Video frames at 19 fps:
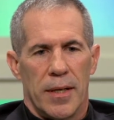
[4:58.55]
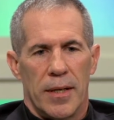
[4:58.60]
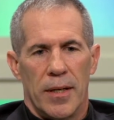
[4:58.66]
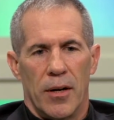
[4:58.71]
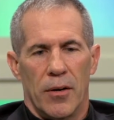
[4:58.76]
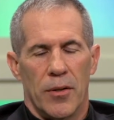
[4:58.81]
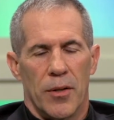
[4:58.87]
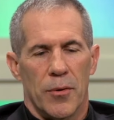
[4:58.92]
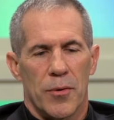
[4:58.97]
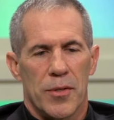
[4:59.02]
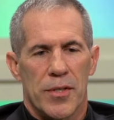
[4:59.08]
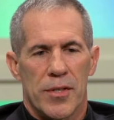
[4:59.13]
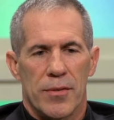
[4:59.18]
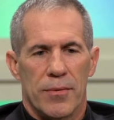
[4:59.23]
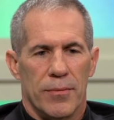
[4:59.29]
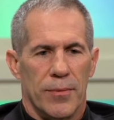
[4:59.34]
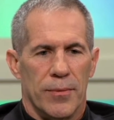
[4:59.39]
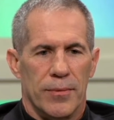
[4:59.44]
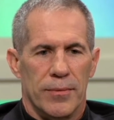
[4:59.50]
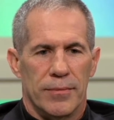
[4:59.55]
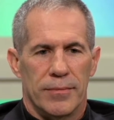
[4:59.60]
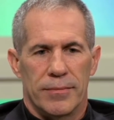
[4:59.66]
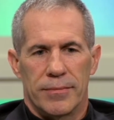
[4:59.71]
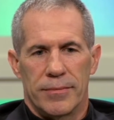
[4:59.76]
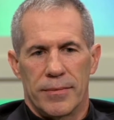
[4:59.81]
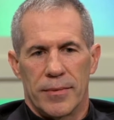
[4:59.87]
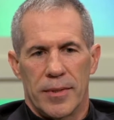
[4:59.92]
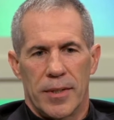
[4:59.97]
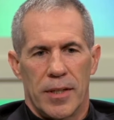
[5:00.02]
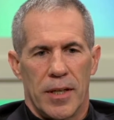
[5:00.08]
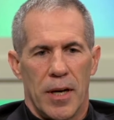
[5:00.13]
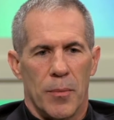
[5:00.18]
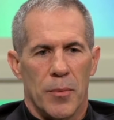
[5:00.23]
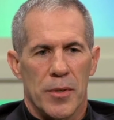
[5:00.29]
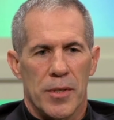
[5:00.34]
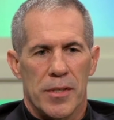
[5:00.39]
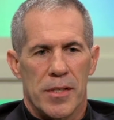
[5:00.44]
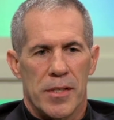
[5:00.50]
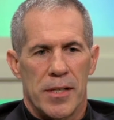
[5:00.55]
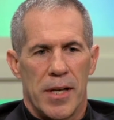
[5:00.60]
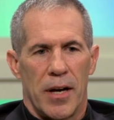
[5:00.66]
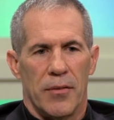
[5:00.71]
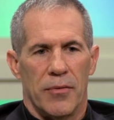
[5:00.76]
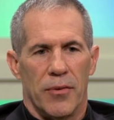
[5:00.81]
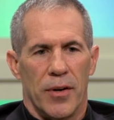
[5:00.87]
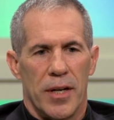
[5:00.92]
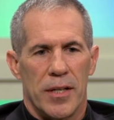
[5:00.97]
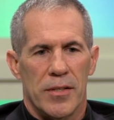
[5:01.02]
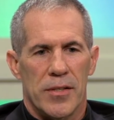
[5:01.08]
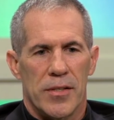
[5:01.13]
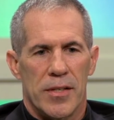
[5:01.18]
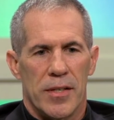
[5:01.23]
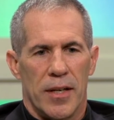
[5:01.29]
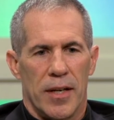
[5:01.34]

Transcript: you know, there was couple set of friends.